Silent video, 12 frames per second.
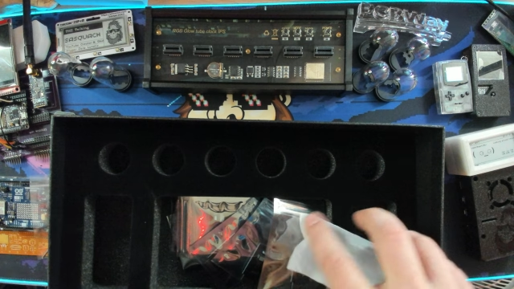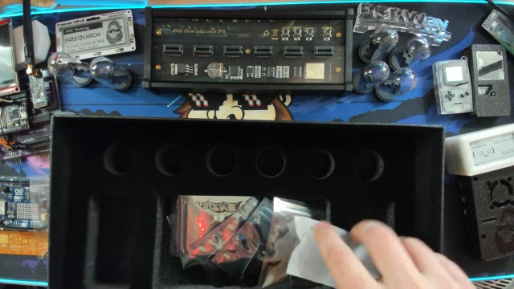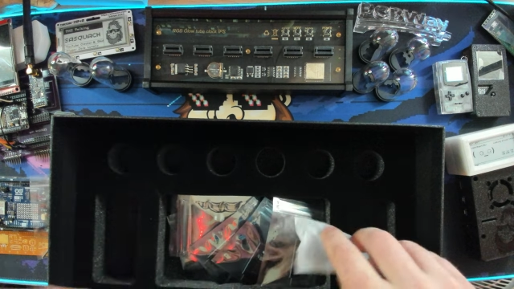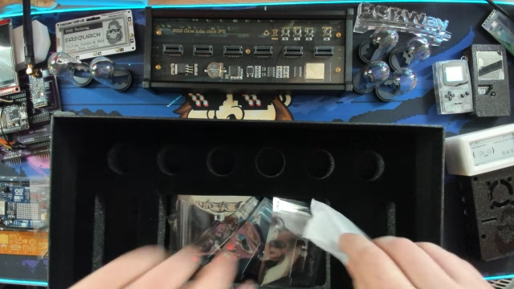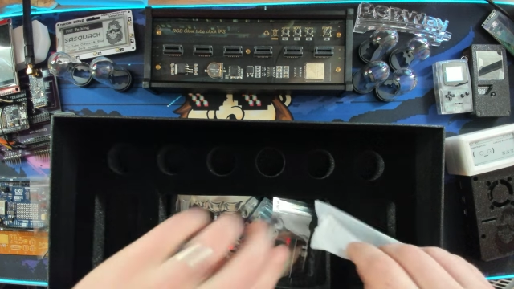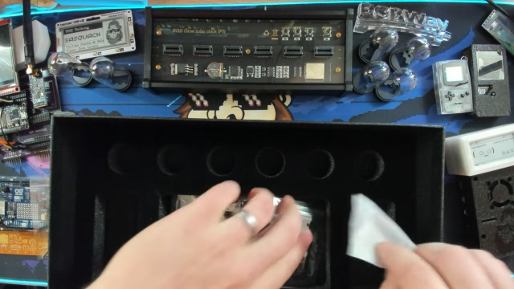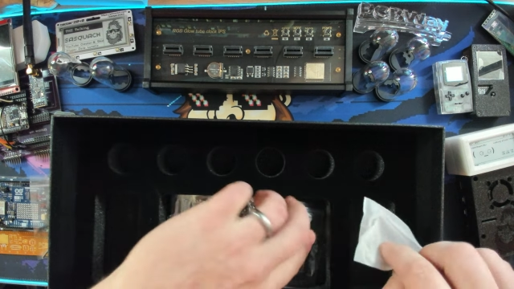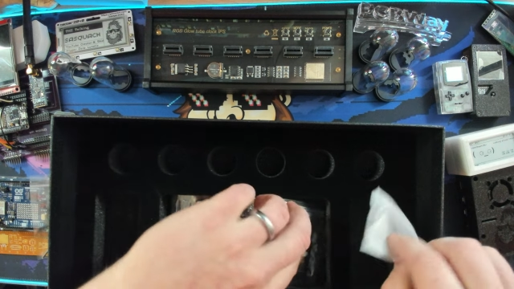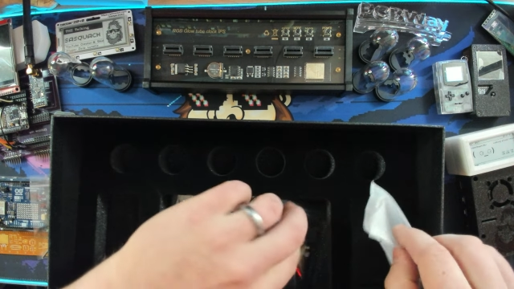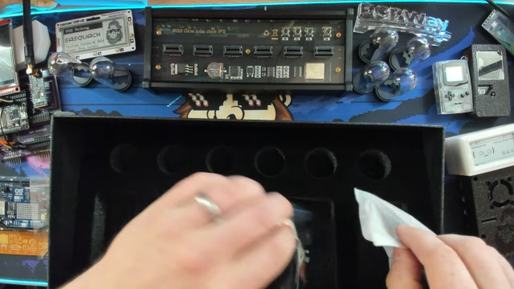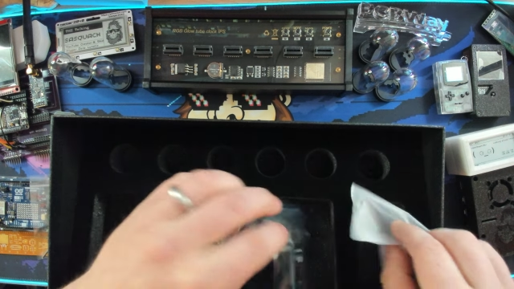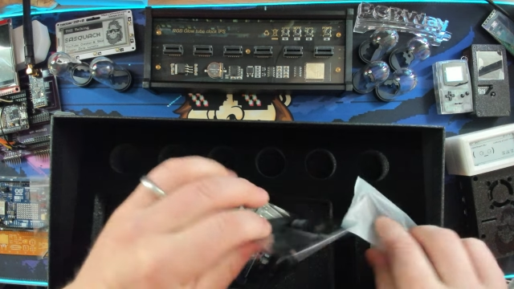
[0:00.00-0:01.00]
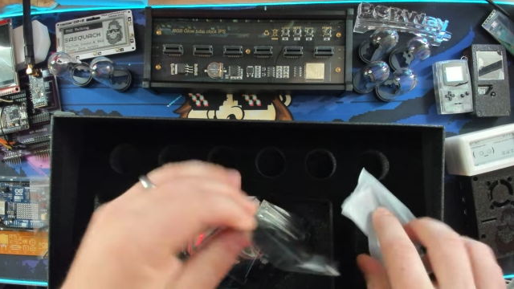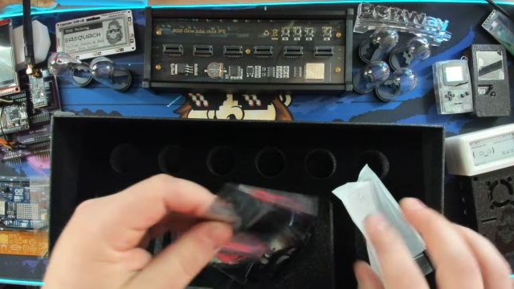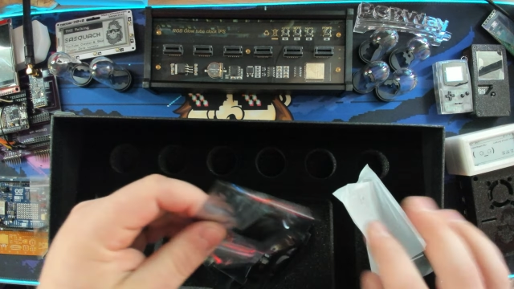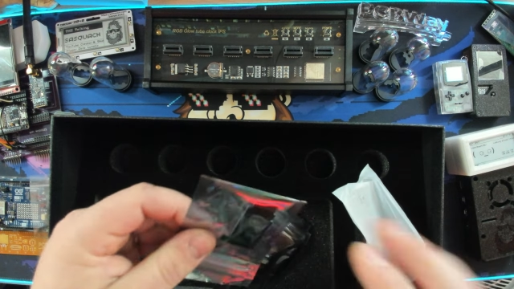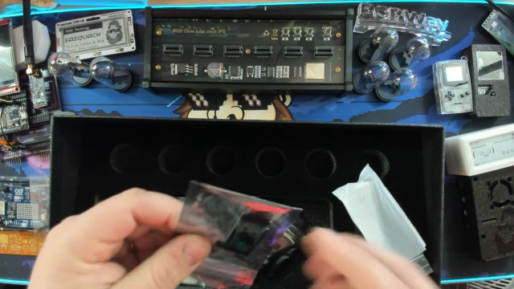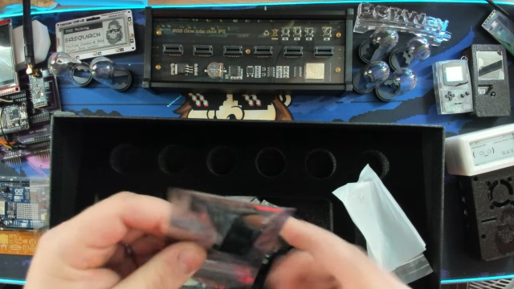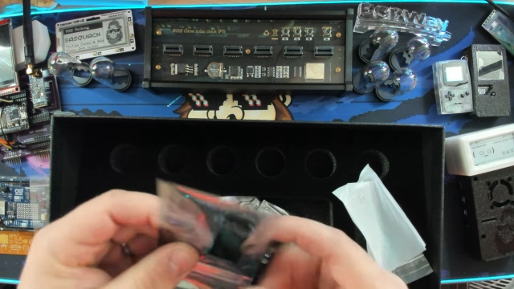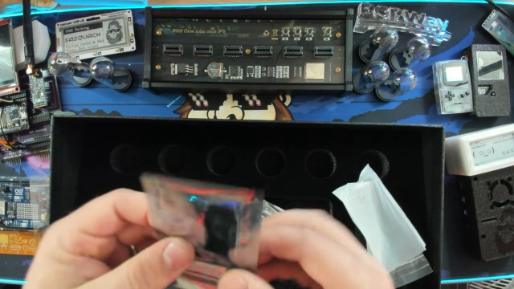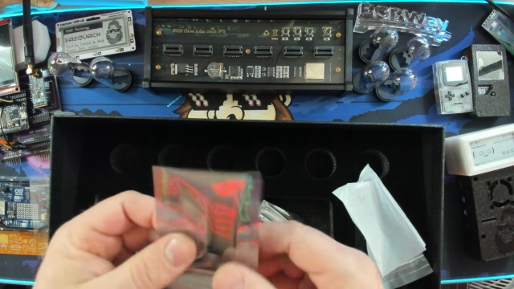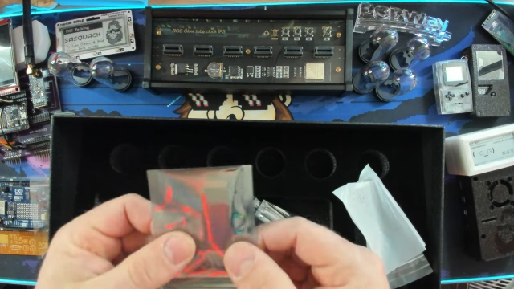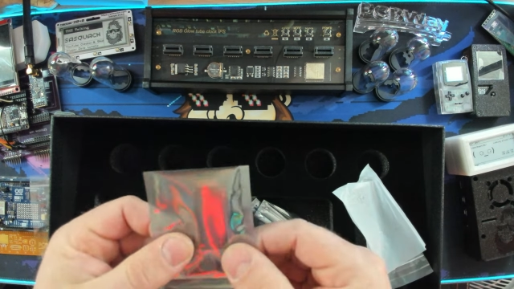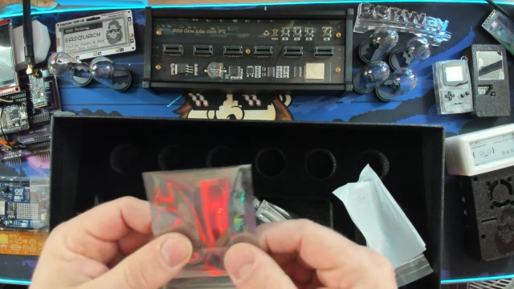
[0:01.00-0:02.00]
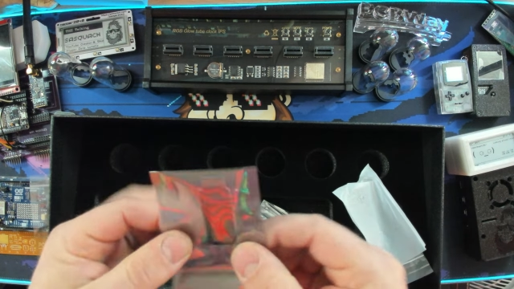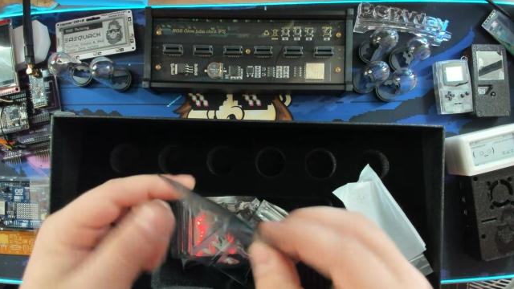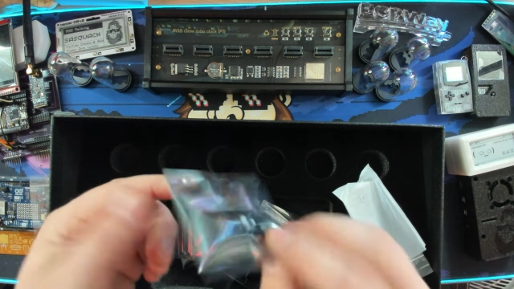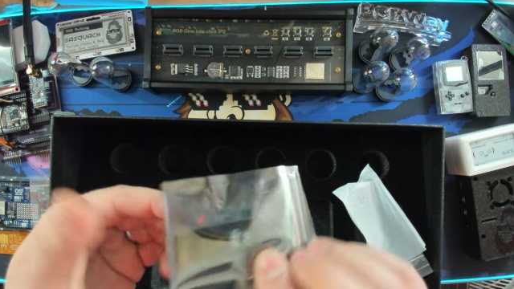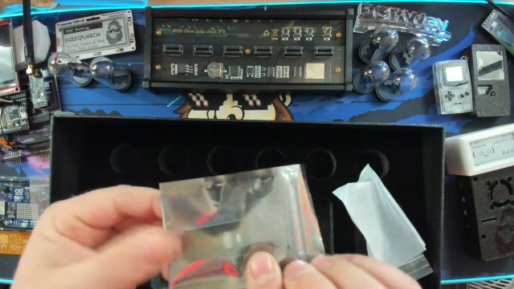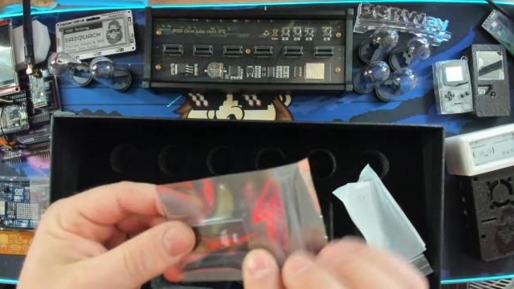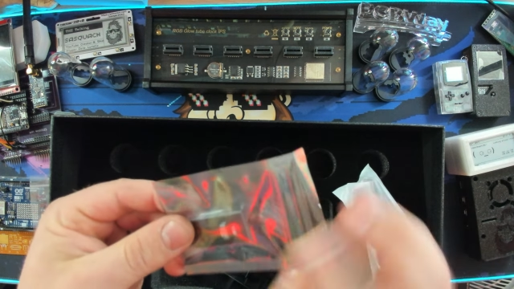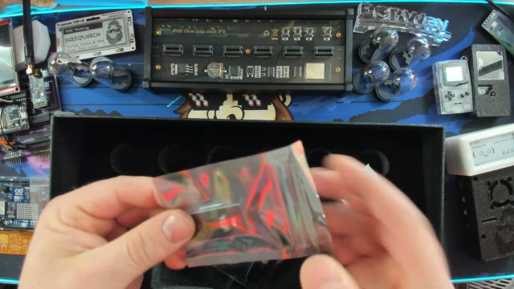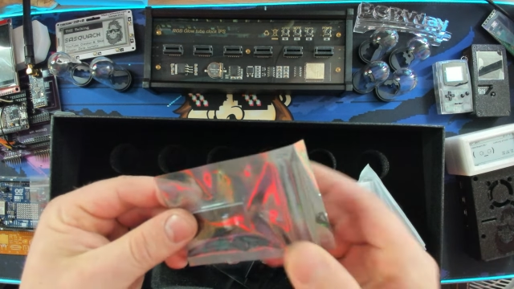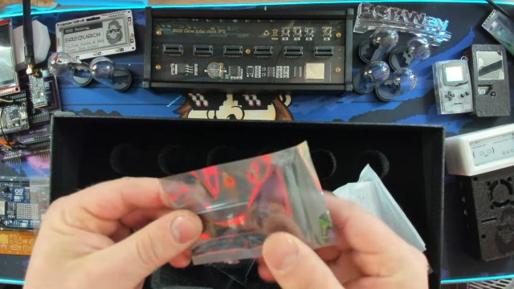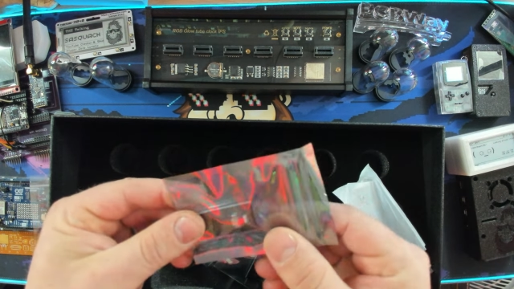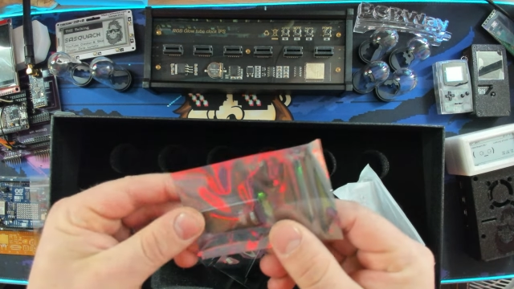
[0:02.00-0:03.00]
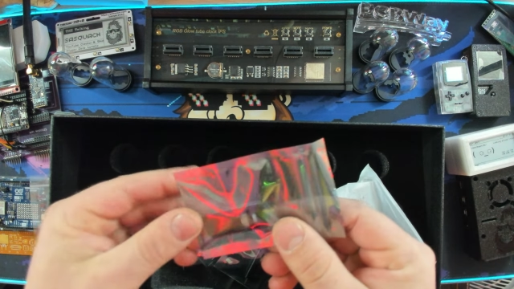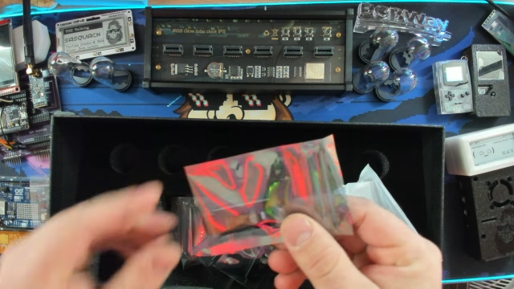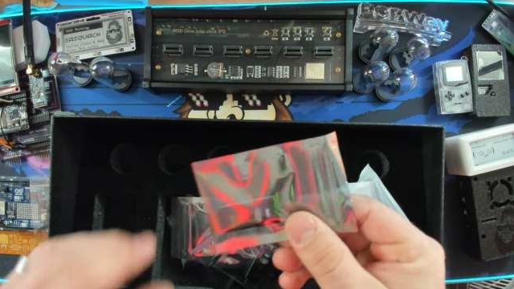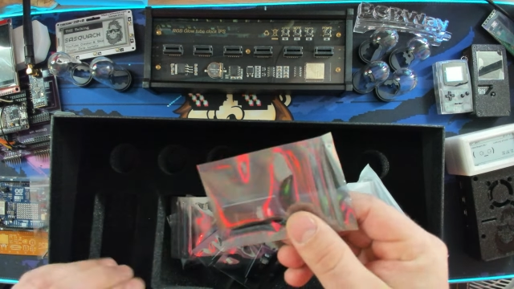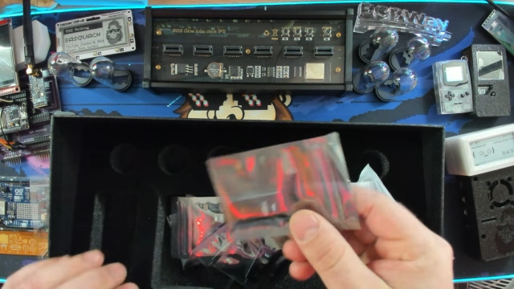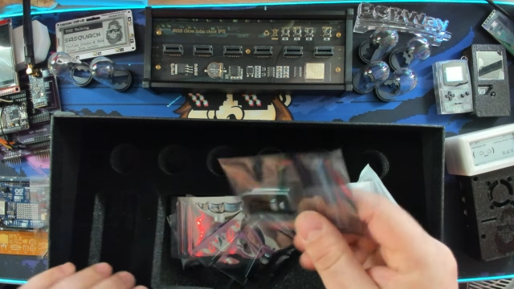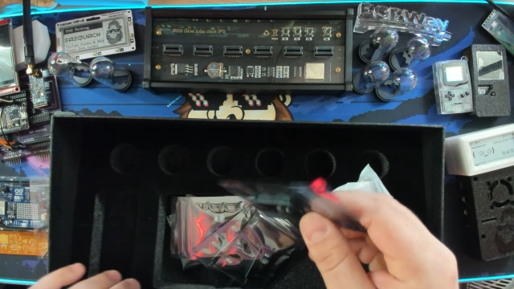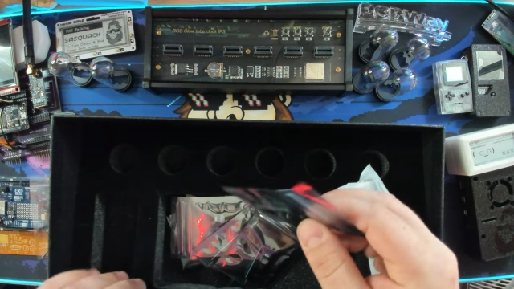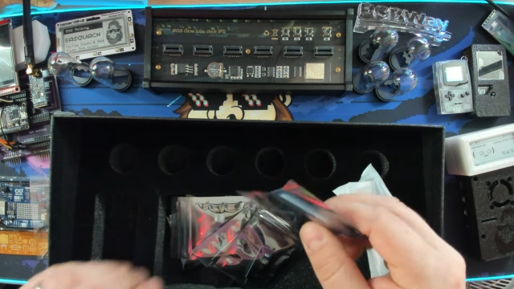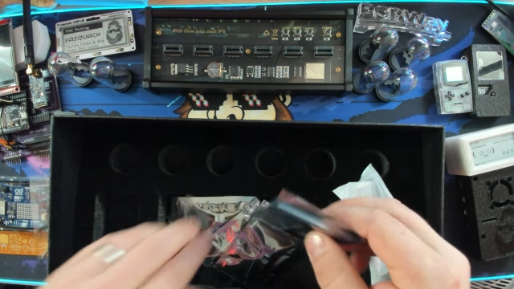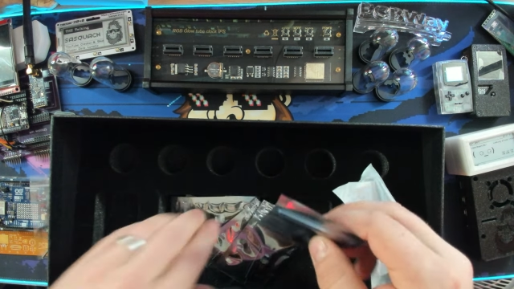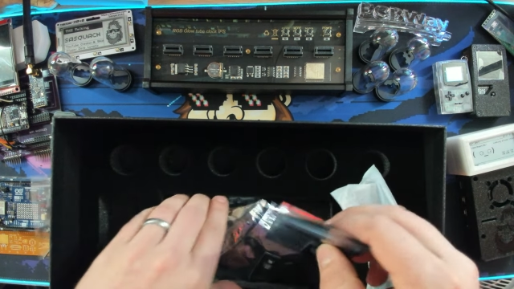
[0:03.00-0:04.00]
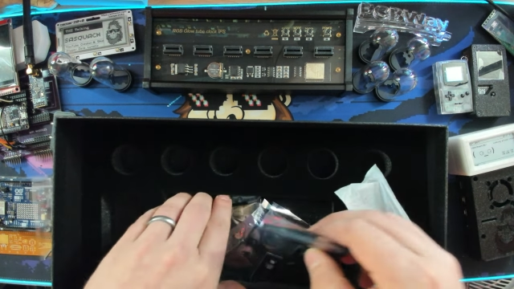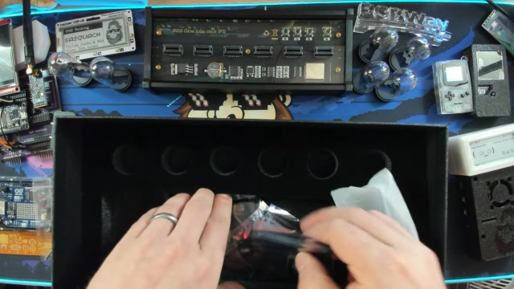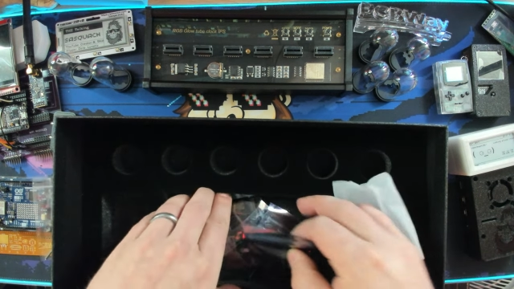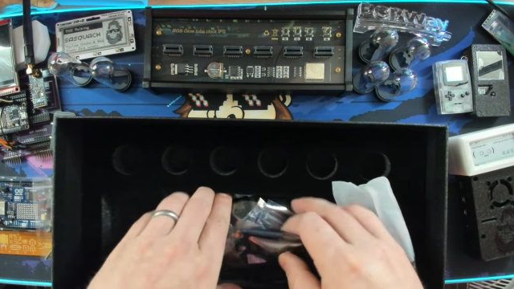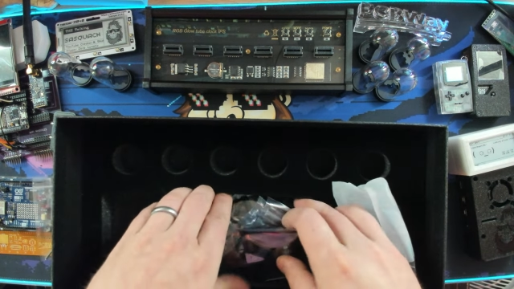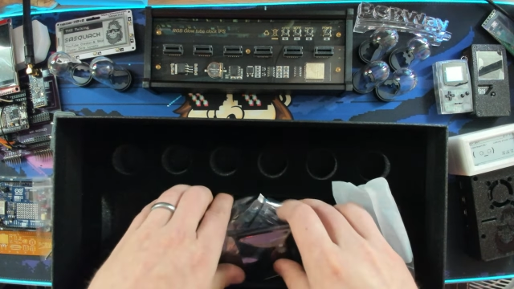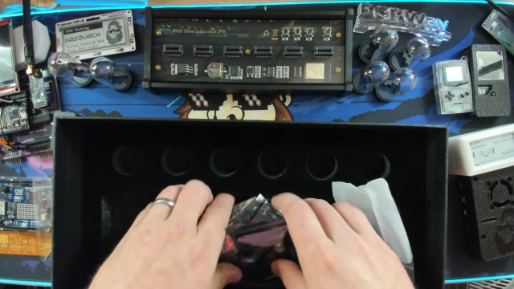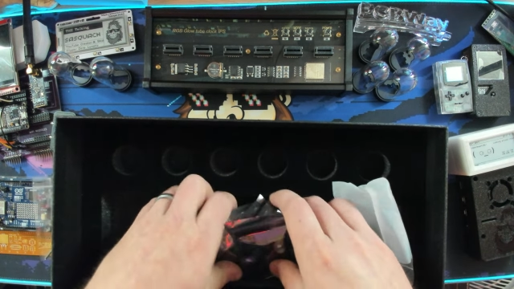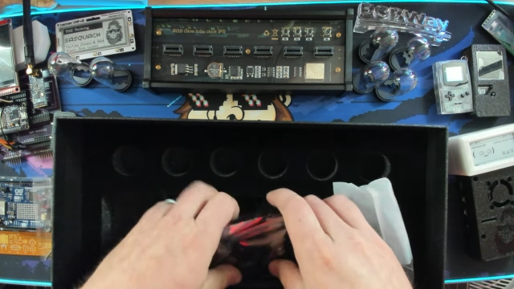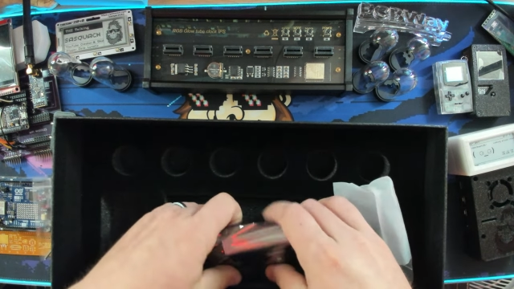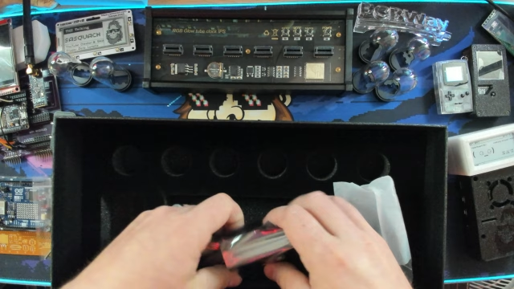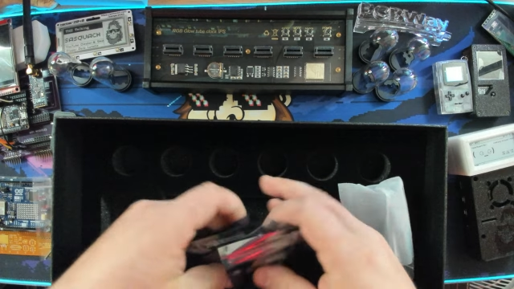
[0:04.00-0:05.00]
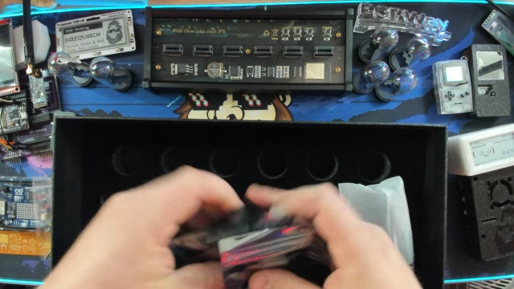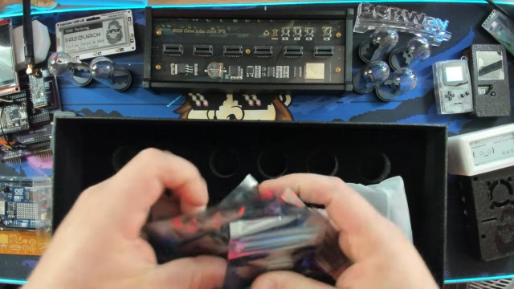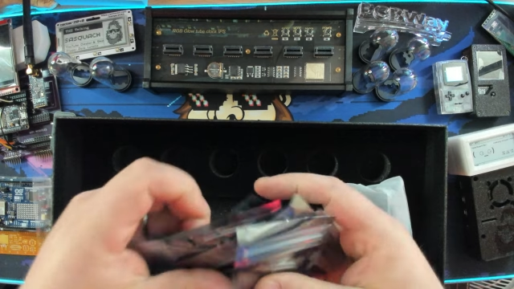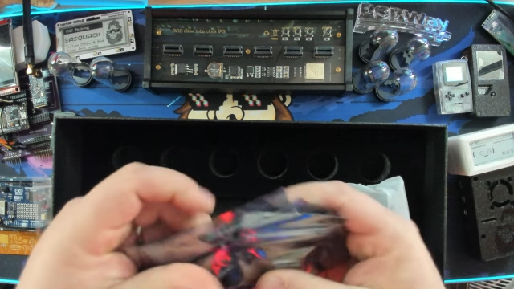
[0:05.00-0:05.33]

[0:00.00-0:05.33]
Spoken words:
No face is visible, so there are no lips to read.